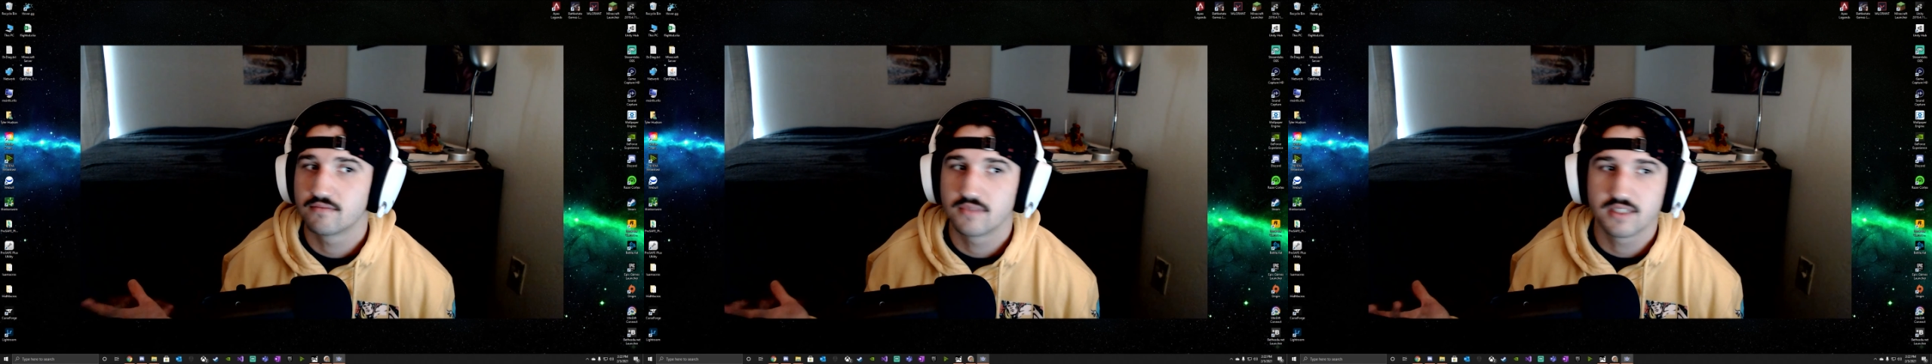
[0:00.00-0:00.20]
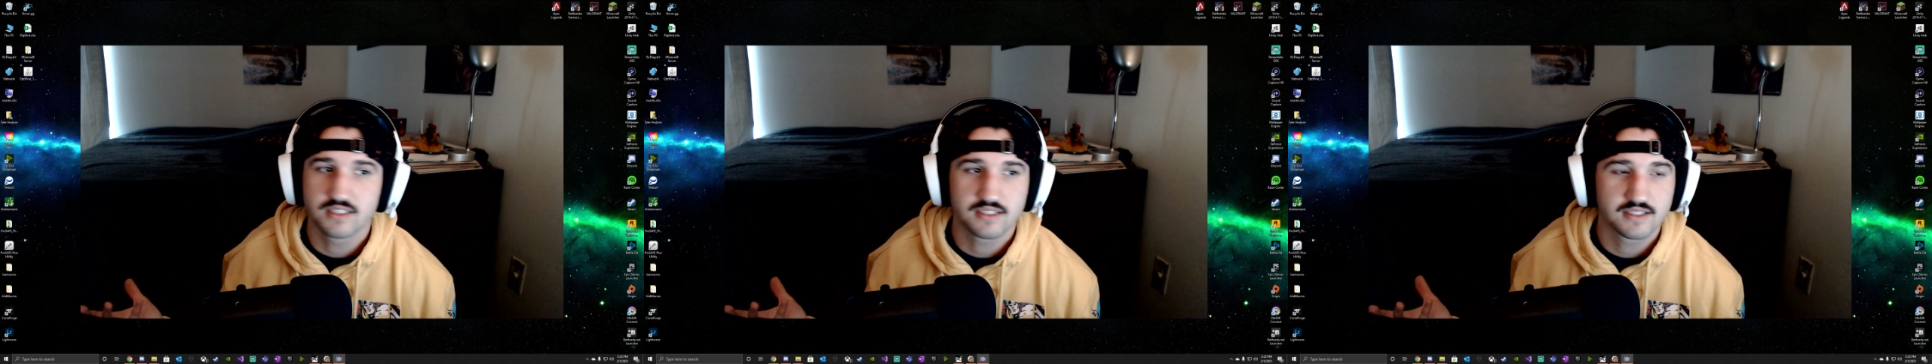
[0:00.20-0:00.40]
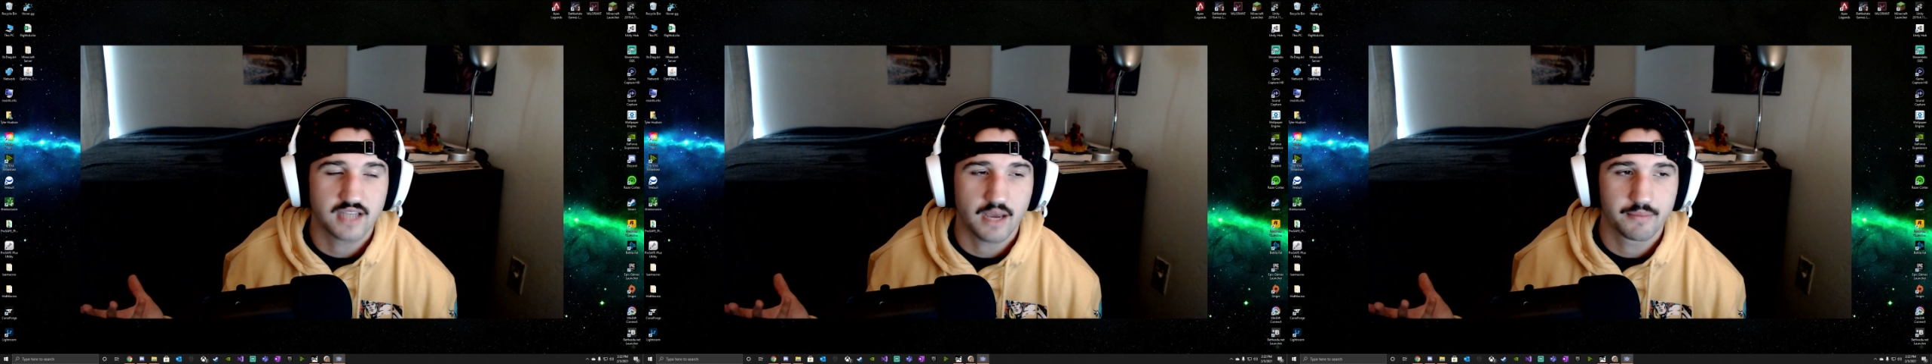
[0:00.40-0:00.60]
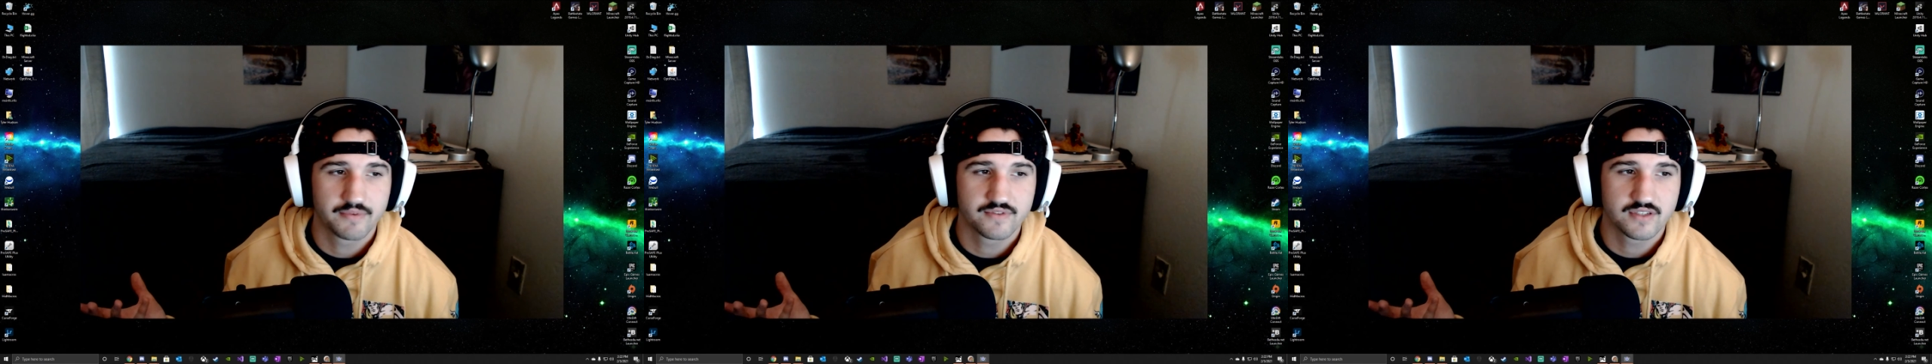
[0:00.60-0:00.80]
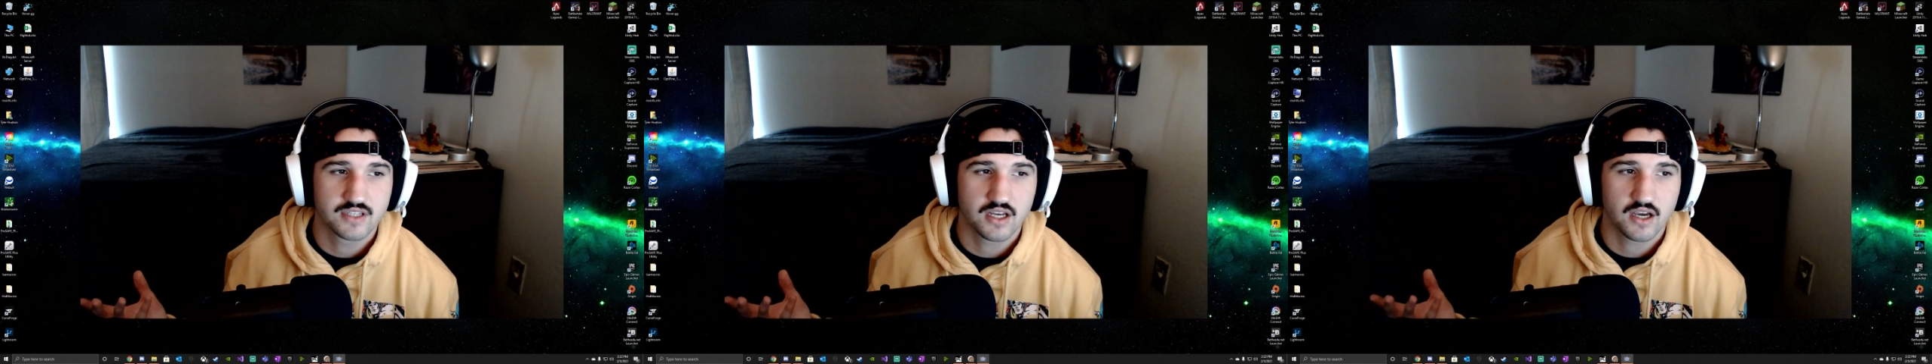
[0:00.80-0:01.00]
this type
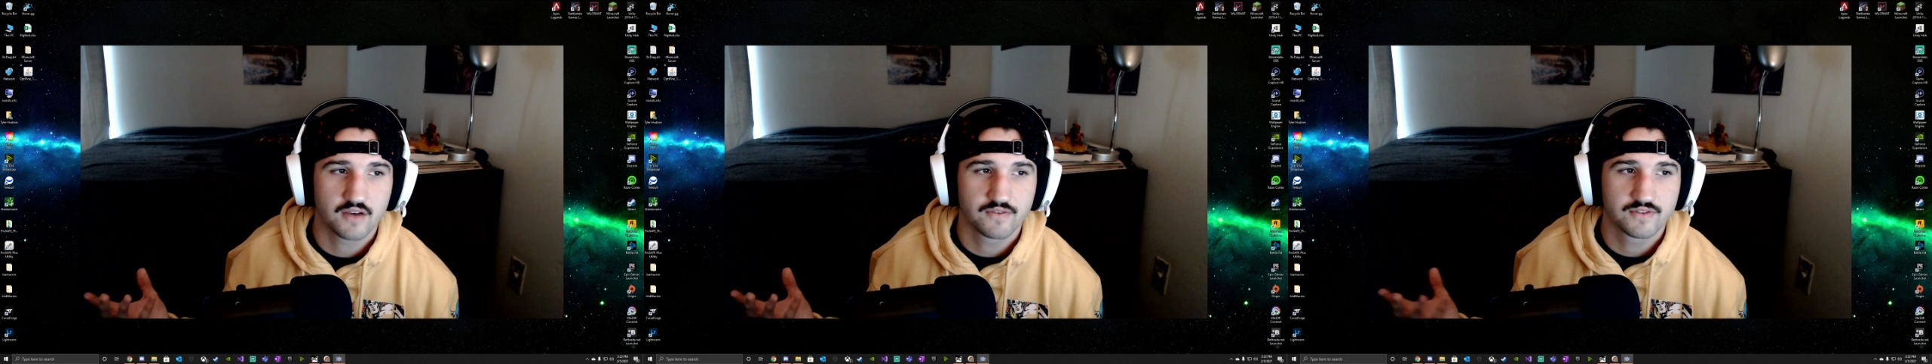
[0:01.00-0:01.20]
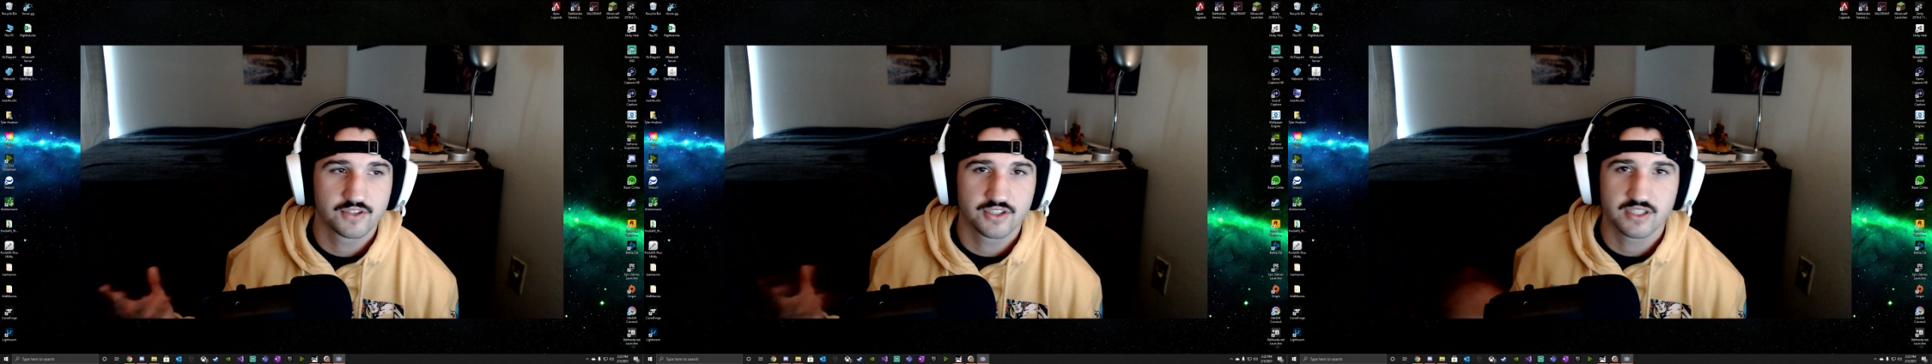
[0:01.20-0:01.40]
of stuff,